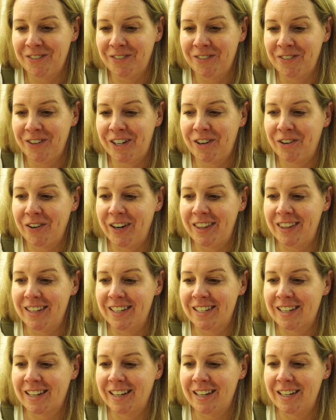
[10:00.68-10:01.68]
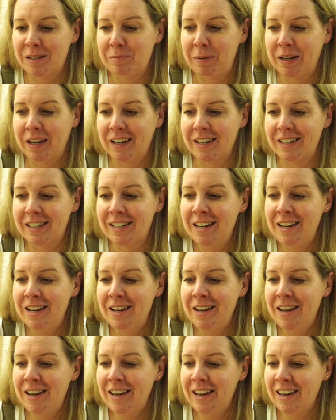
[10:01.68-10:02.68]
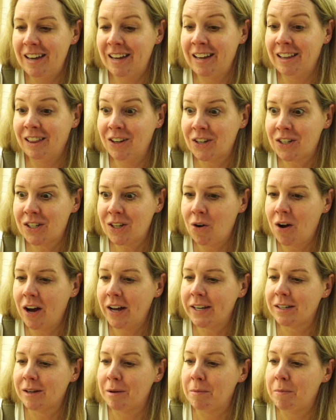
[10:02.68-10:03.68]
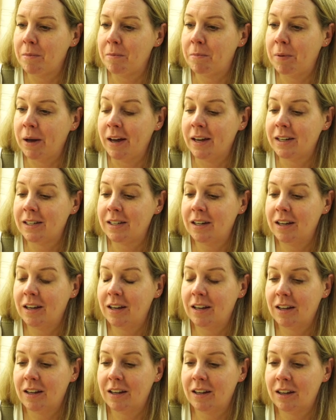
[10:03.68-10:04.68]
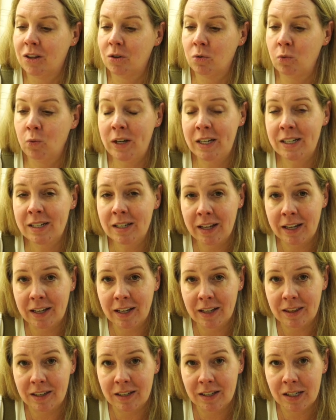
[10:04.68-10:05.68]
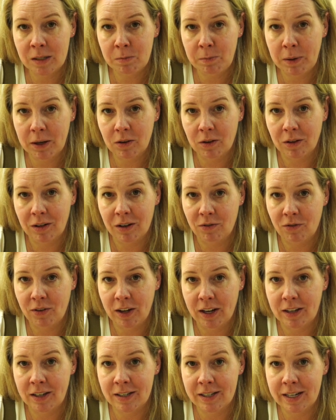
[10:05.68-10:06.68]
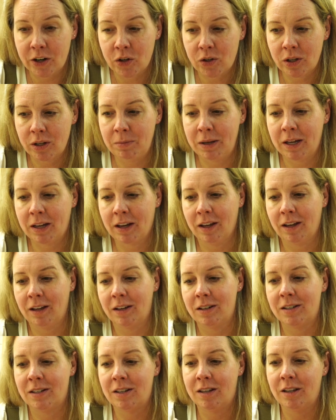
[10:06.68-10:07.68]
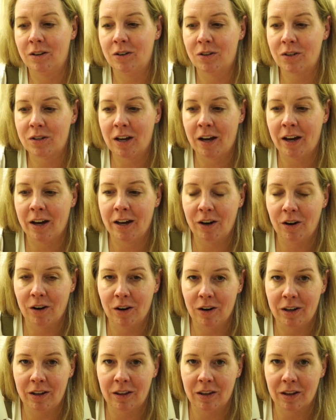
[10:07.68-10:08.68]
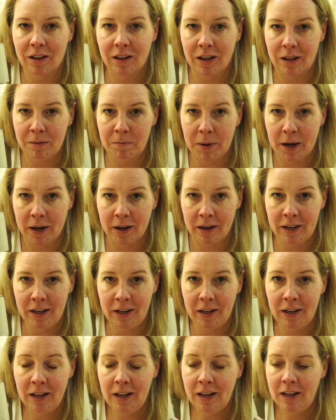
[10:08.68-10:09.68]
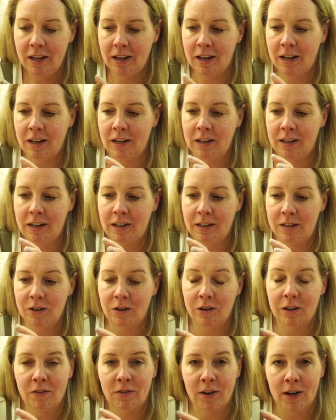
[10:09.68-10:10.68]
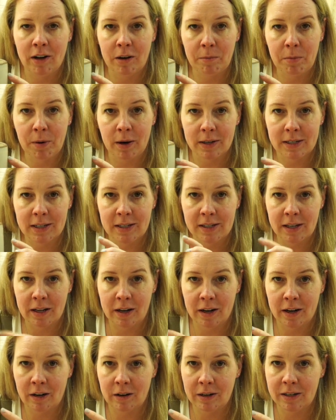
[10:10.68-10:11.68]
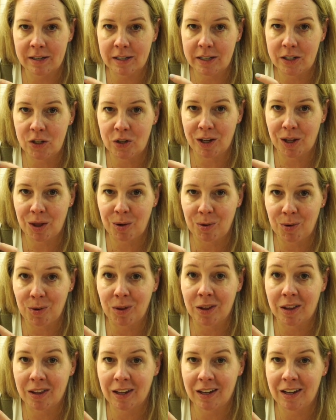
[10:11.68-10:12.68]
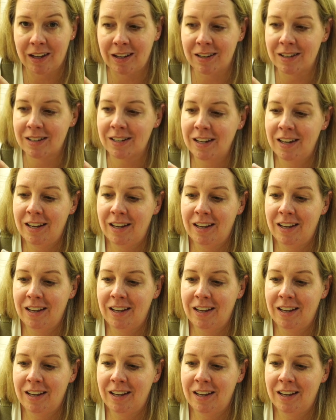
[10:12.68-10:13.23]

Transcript: recreate this glaze because it looks so awesome, but the reason they get this speckled effect is actually because there's iron in the clay body, and during the firing process, that iron is leaching through the glaze